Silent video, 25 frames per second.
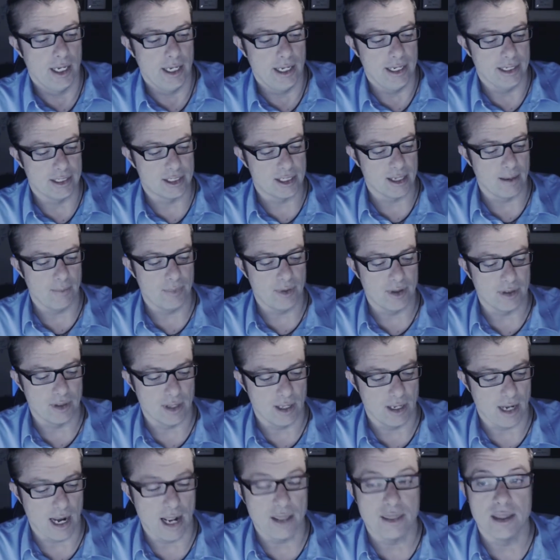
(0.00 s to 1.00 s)
is something
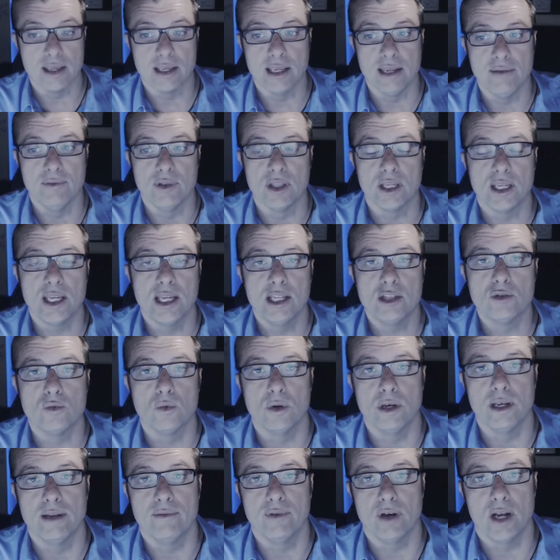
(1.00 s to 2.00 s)
that I think even the kids
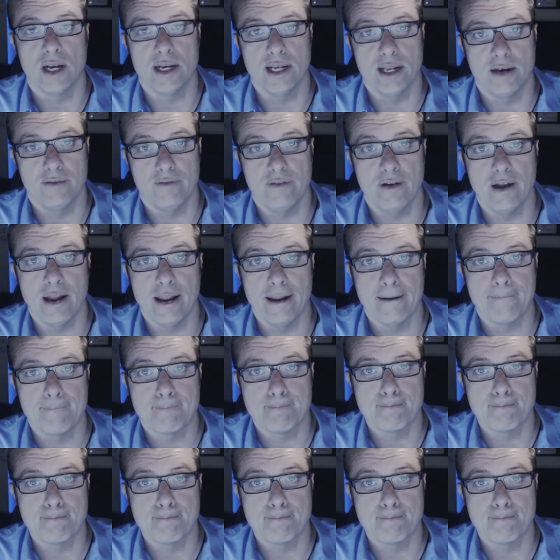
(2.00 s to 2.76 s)
wouldn't even identify.